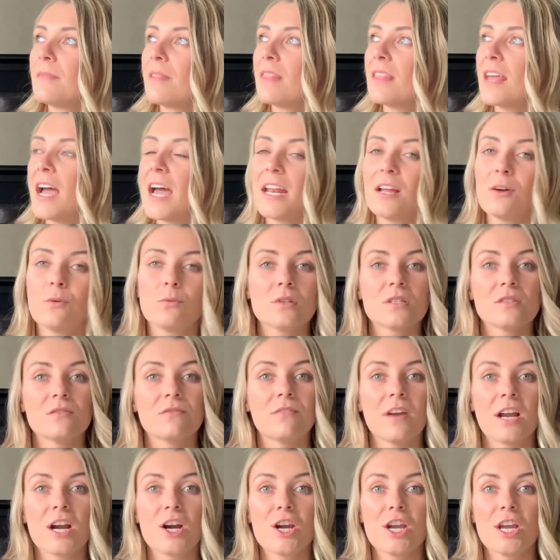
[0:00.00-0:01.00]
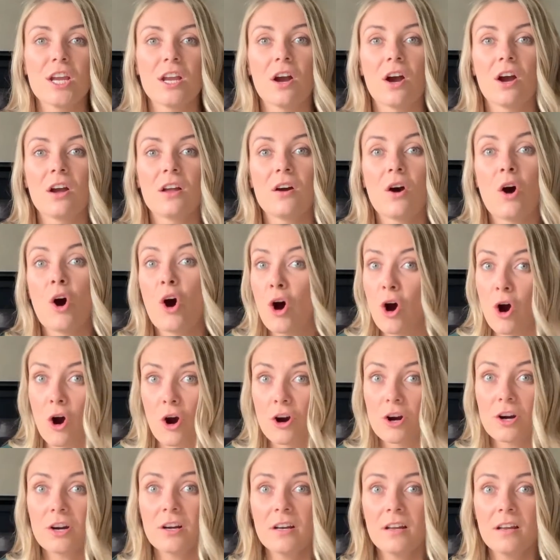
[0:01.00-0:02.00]
that it was very
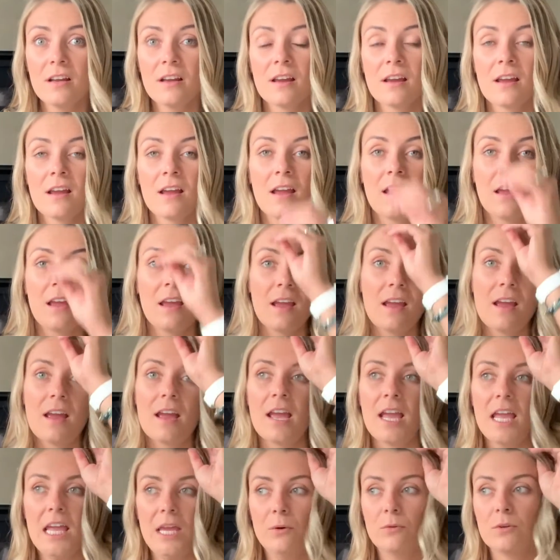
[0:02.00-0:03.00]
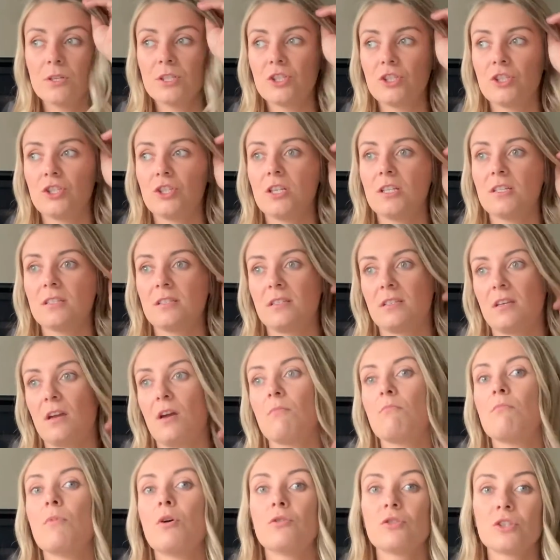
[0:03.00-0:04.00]
hard. It was just
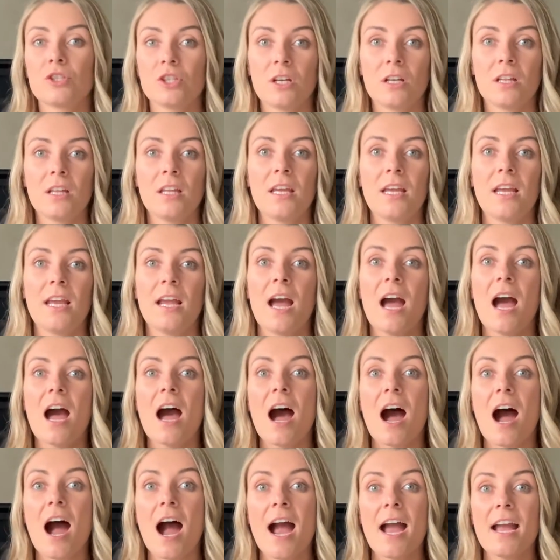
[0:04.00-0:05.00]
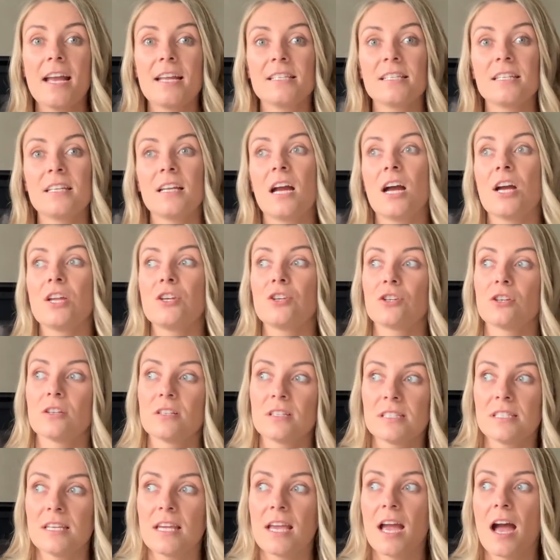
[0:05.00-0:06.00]
emotionally, I didn't
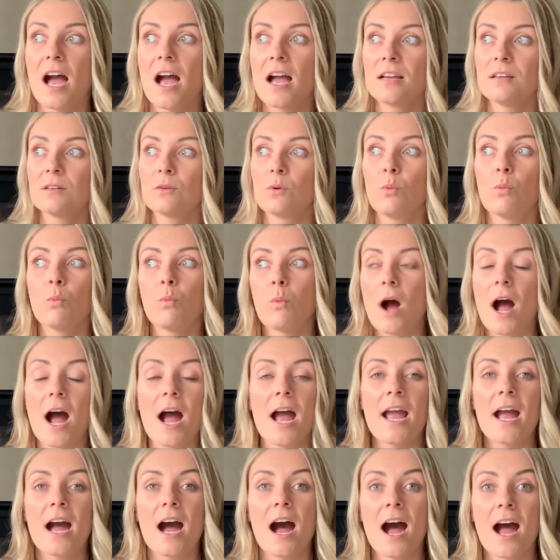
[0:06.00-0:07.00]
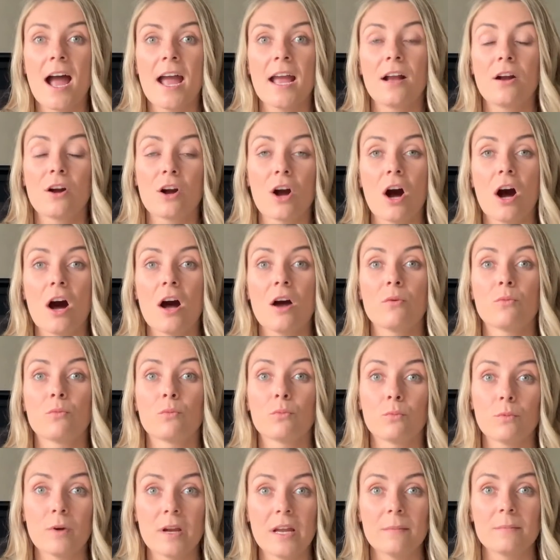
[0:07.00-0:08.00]
understand why I
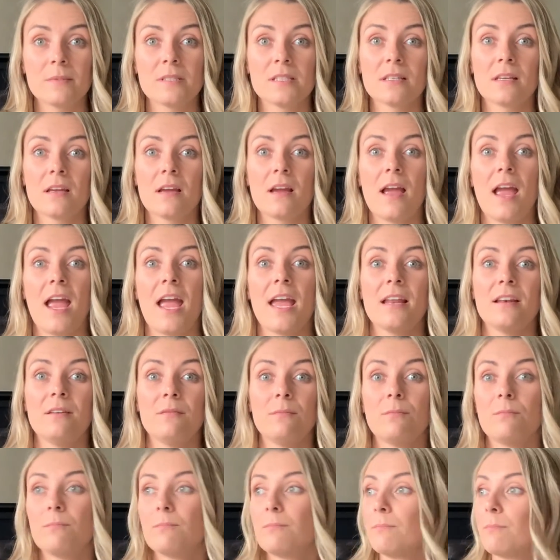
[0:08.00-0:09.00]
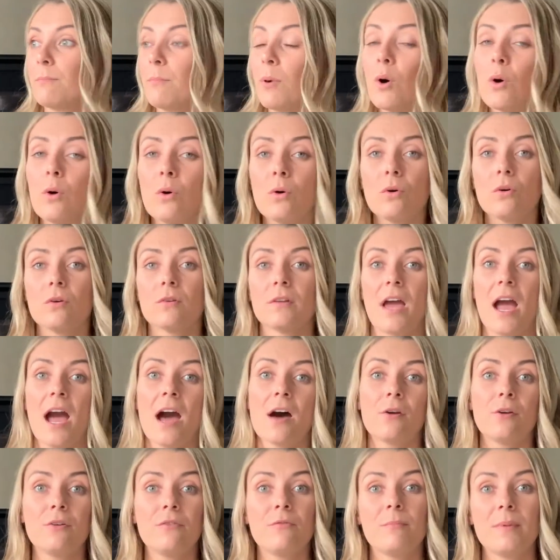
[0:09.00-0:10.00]
got ripped and pulled
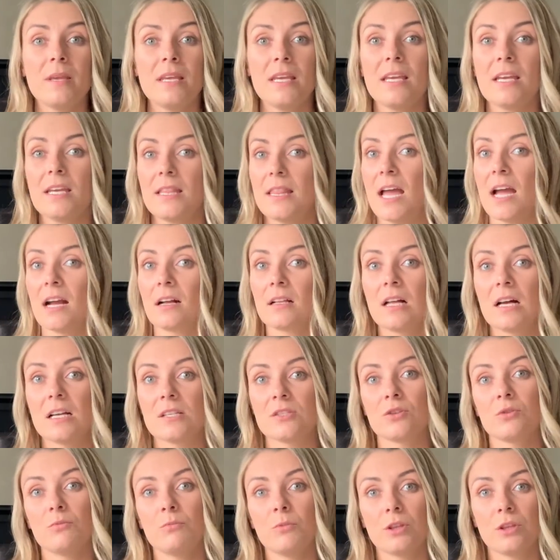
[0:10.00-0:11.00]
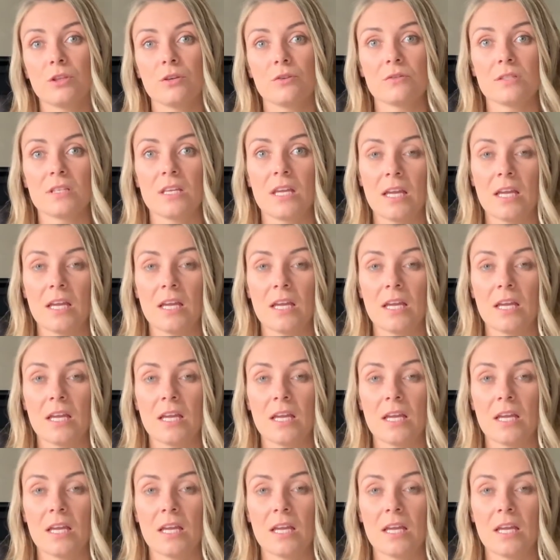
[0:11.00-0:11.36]
out of being in that classroom with those